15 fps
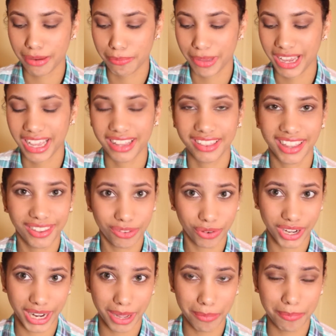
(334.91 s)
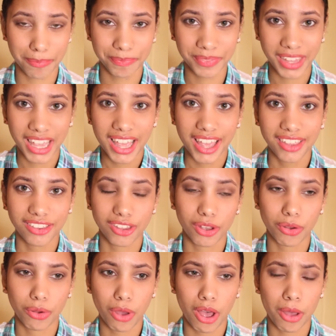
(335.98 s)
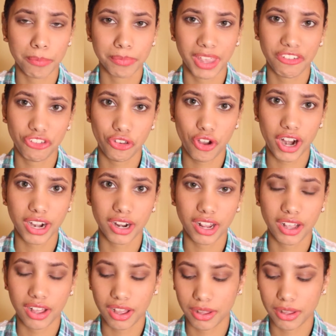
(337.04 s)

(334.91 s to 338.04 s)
in picking this one up. So if you are